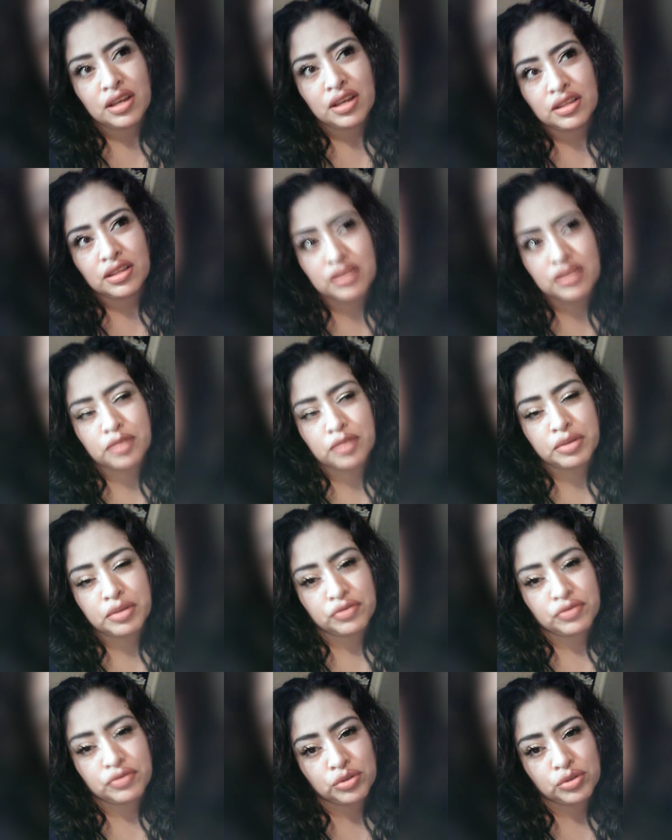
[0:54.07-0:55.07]
then my
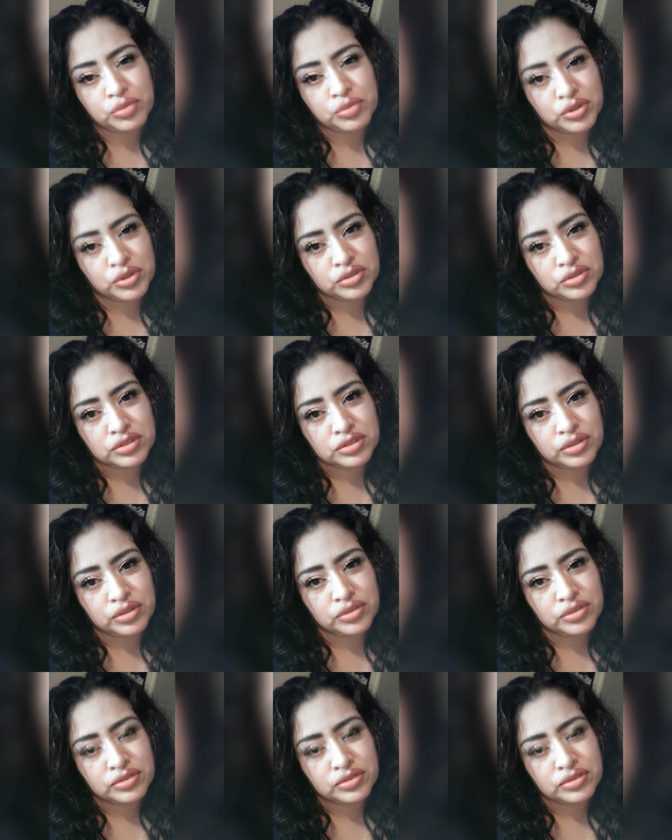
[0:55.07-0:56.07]
phone broke,
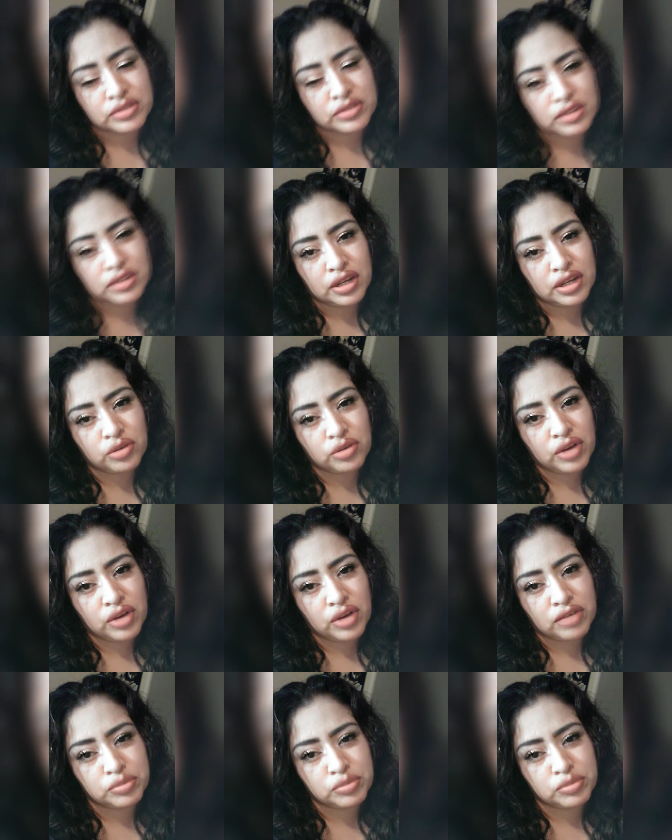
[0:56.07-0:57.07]
so I don't have
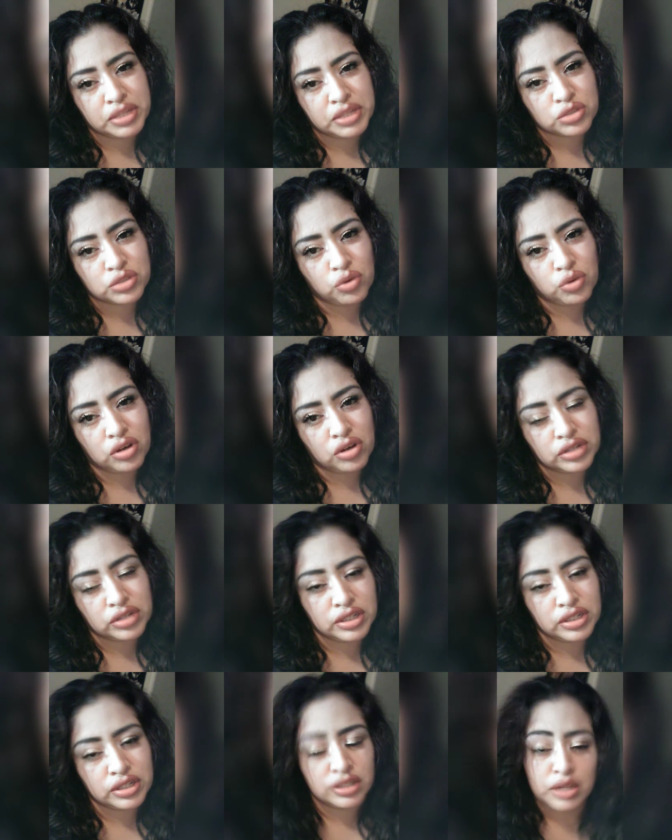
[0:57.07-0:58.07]
the best
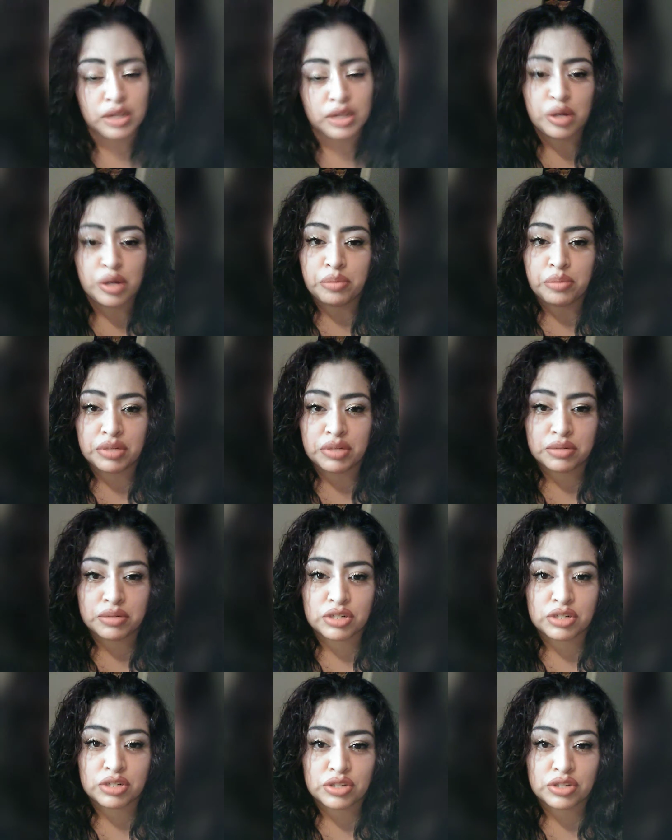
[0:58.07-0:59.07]
quality. But I'm gonna
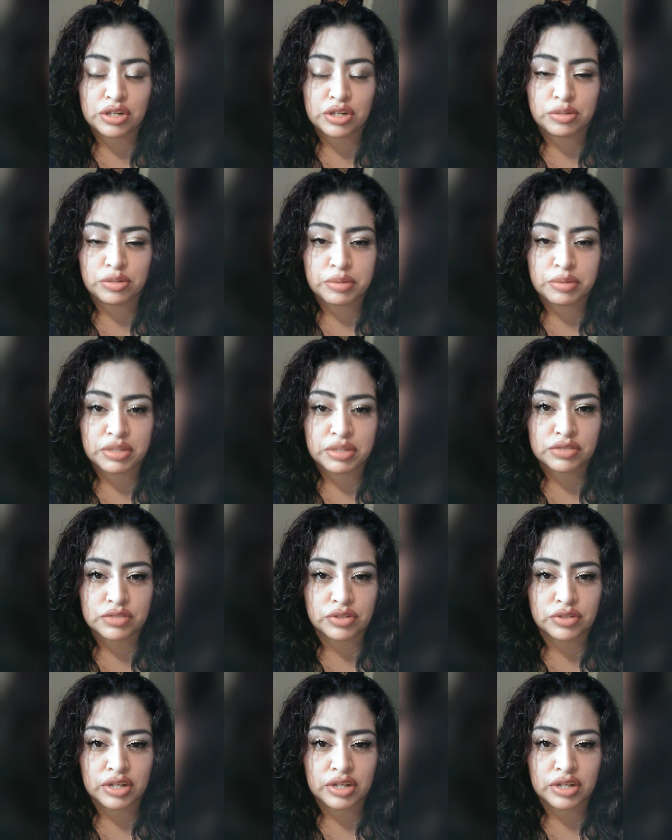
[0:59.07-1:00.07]
try to do my best for
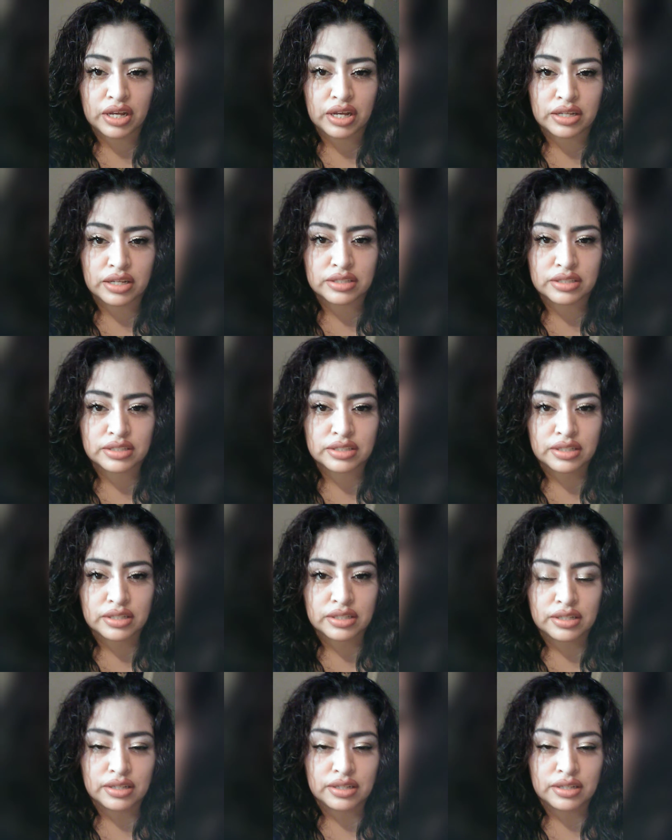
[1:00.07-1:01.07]
you guys.
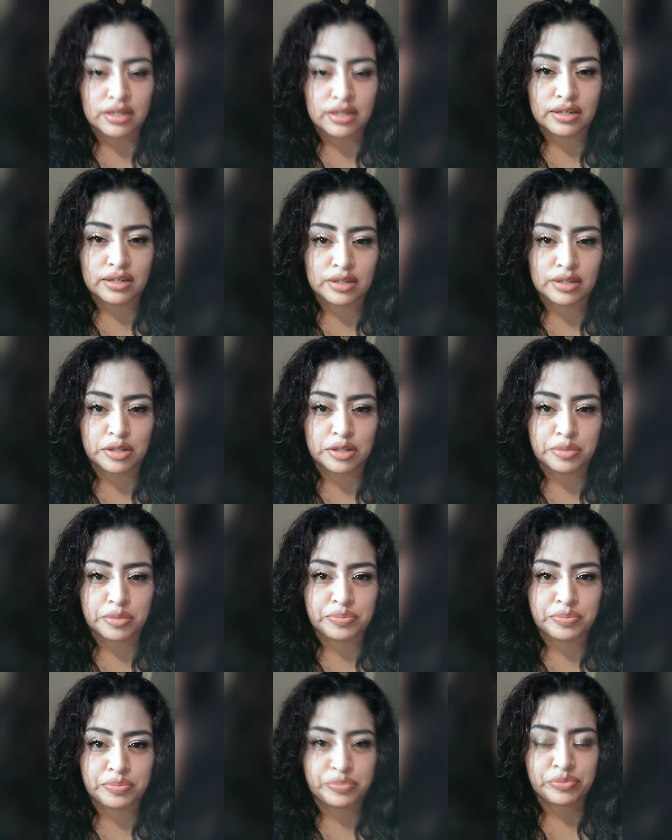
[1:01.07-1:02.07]
Um
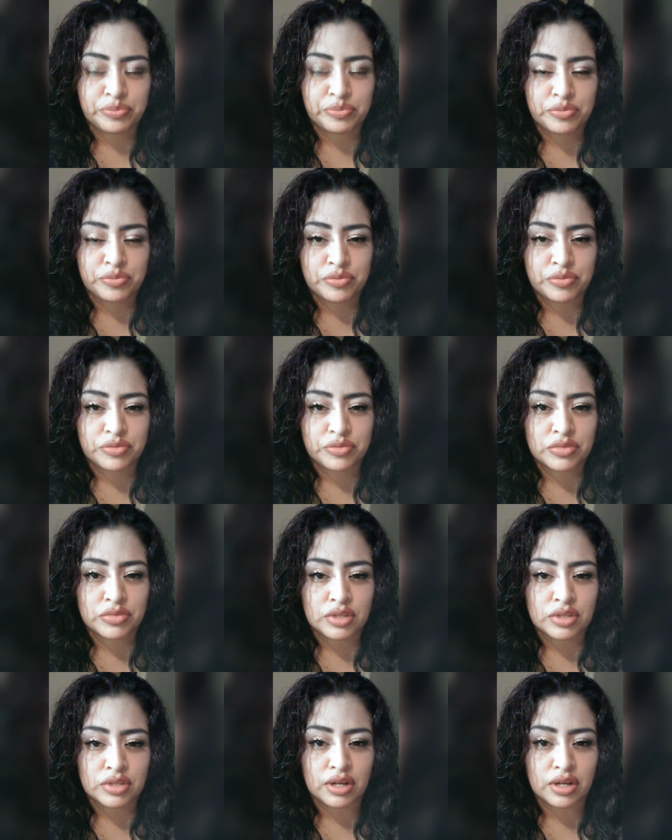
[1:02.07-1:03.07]

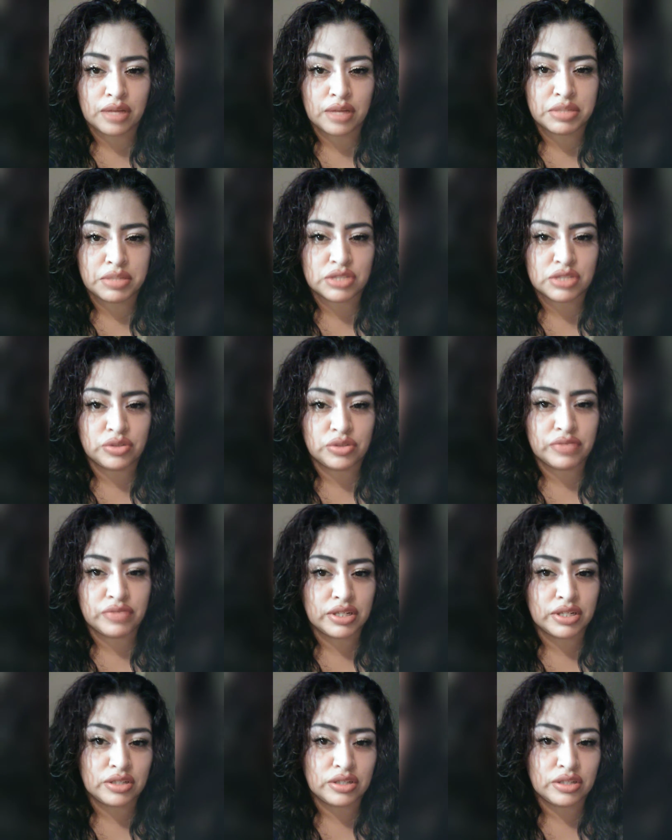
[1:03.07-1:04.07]
I miss doing
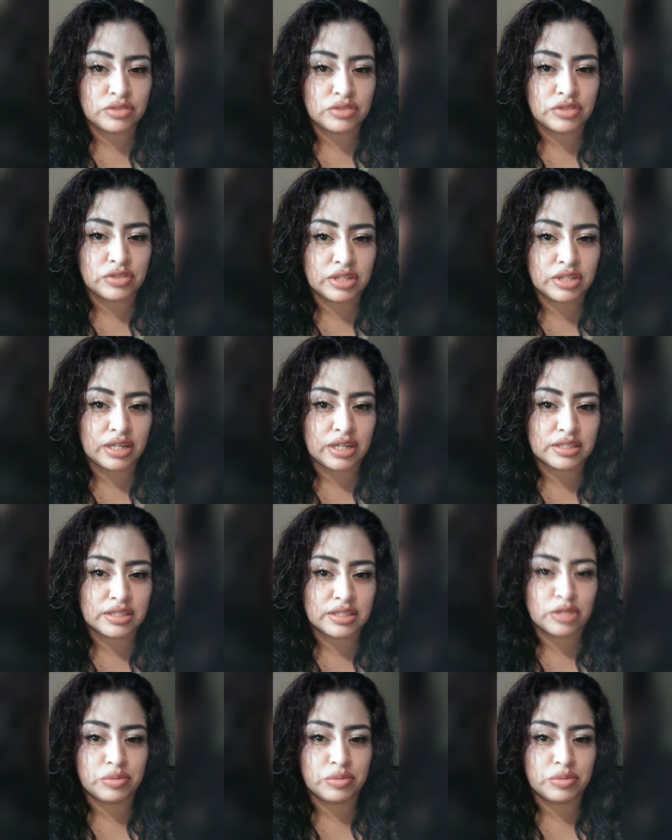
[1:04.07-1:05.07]
videos for you guys. I hope you